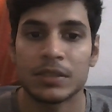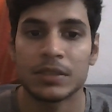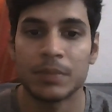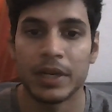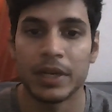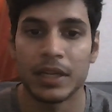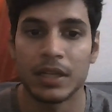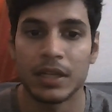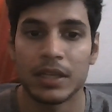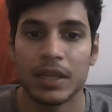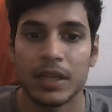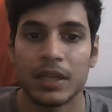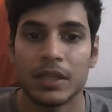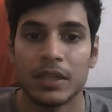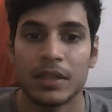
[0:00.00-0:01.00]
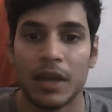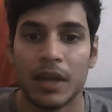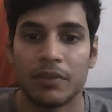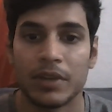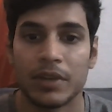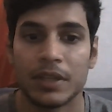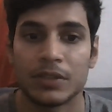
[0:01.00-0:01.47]
medical care,
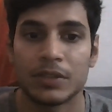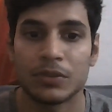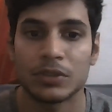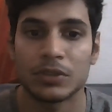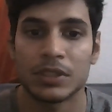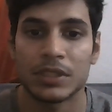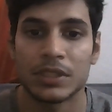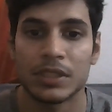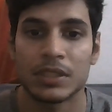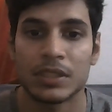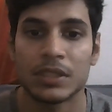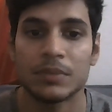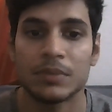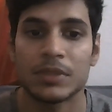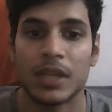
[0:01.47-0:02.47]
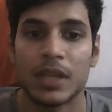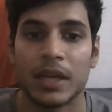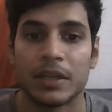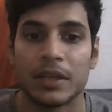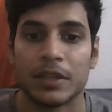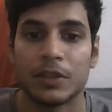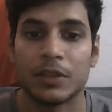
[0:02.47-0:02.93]
navigate social systems,
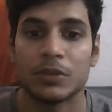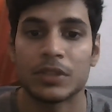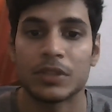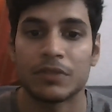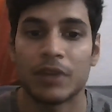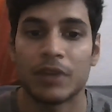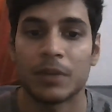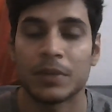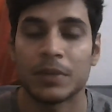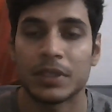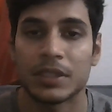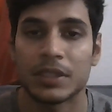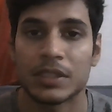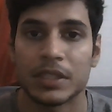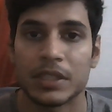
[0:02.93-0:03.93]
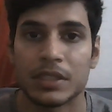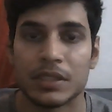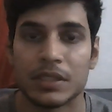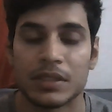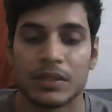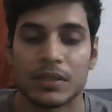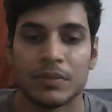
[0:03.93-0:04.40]
and reduce environmental
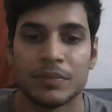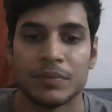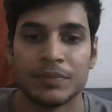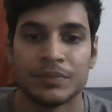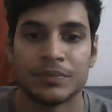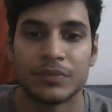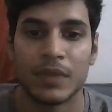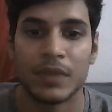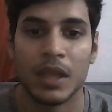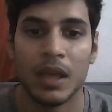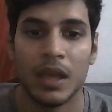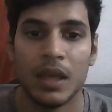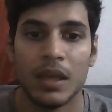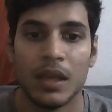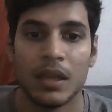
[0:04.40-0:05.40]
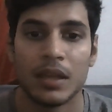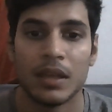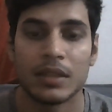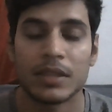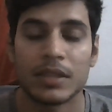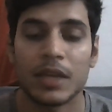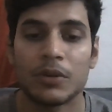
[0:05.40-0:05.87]
stresses.
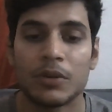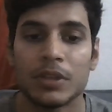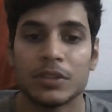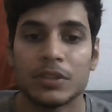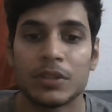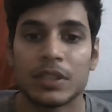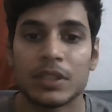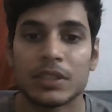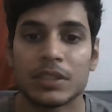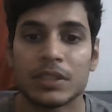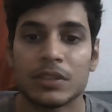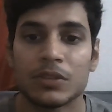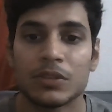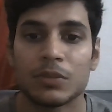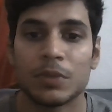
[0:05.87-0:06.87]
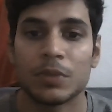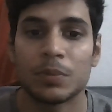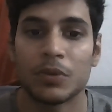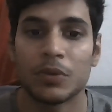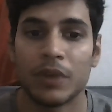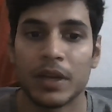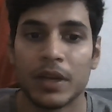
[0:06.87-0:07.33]
Psychoeducation should be
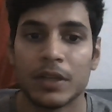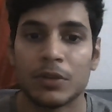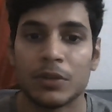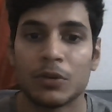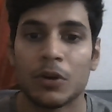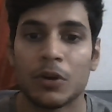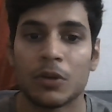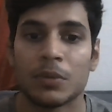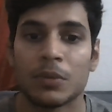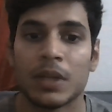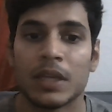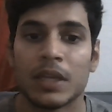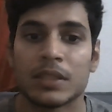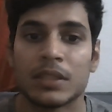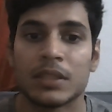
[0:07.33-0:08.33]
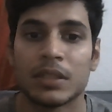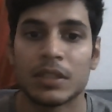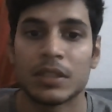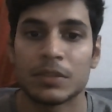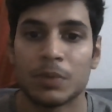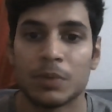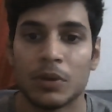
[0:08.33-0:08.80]
provided to normalize their
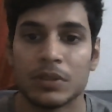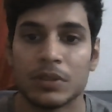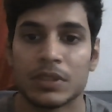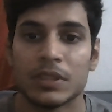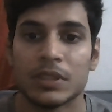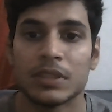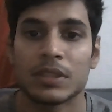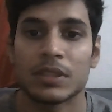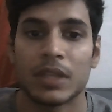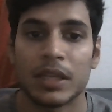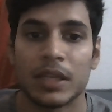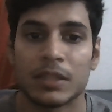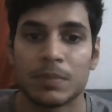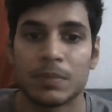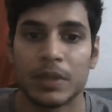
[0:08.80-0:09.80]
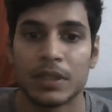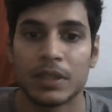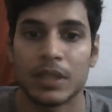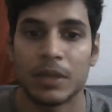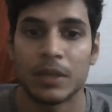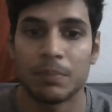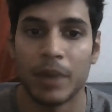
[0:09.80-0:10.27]
responses, explain
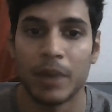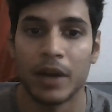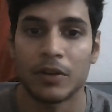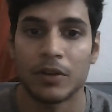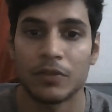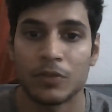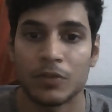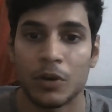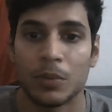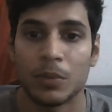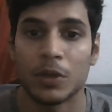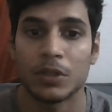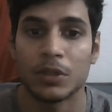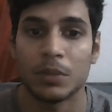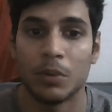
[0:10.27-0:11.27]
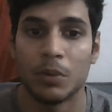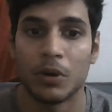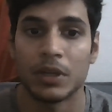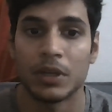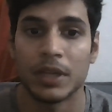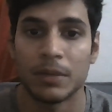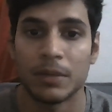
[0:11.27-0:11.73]
the impact of trauma on the
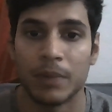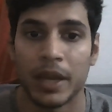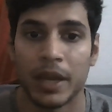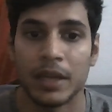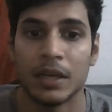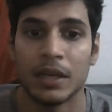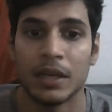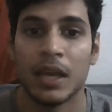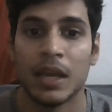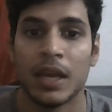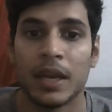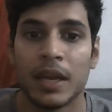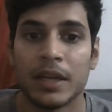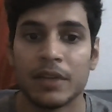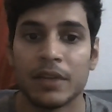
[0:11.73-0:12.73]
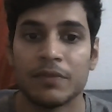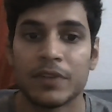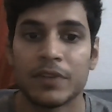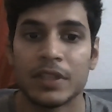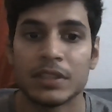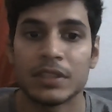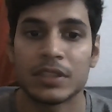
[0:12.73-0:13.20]
body and mind, and
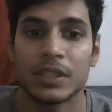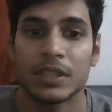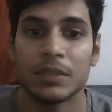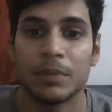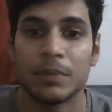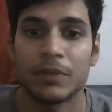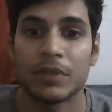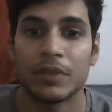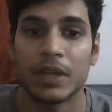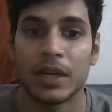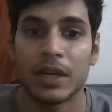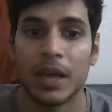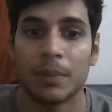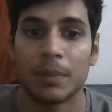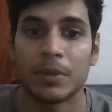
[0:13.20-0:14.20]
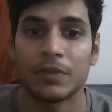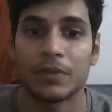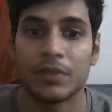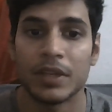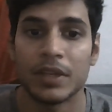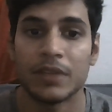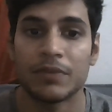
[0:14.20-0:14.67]
differentiate between adaptive
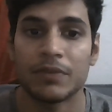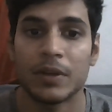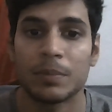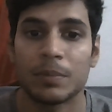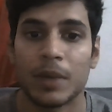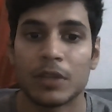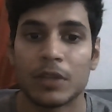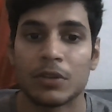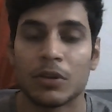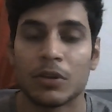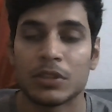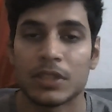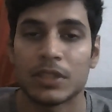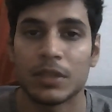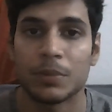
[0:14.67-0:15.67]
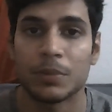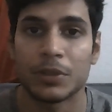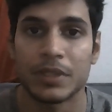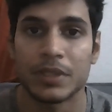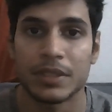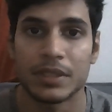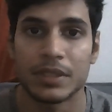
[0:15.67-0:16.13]
grief and pathological
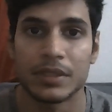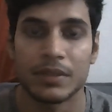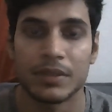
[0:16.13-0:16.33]
processes.